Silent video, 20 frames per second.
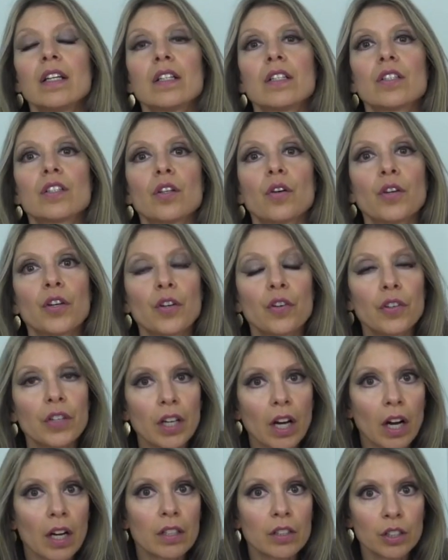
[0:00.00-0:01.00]
So you're
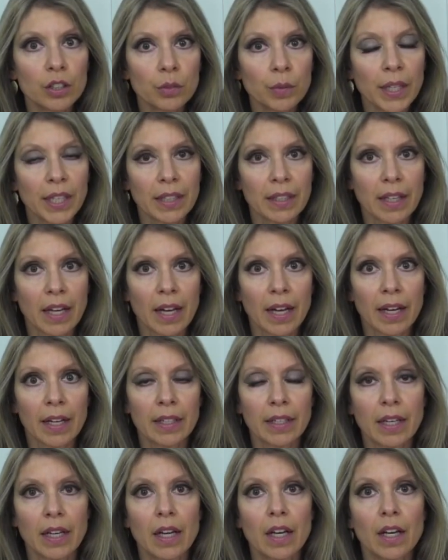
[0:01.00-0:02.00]
not doing
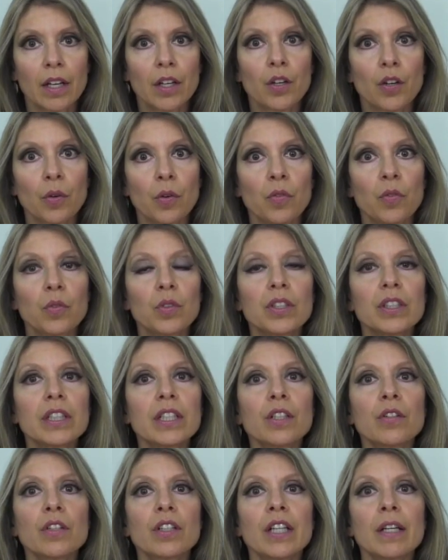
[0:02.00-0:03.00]
that. You're
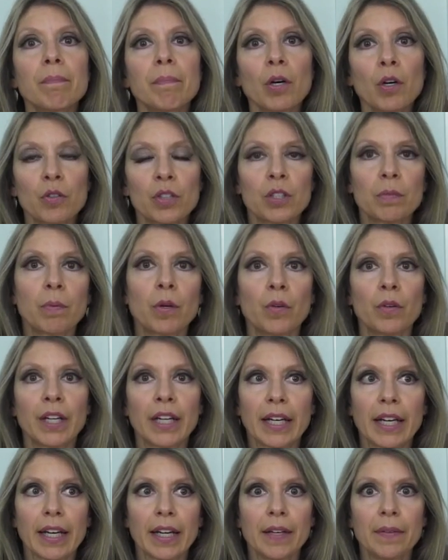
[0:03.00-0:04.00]
literally
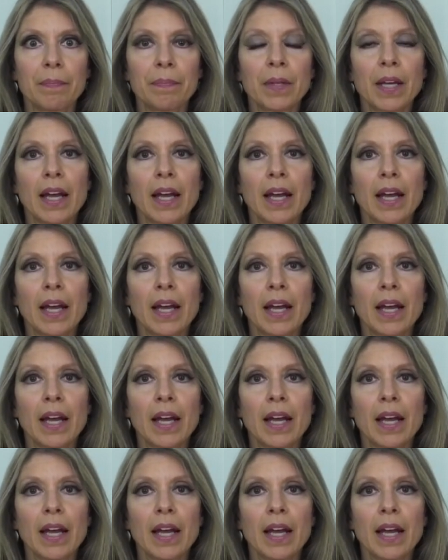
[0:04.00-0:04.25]
postponing it.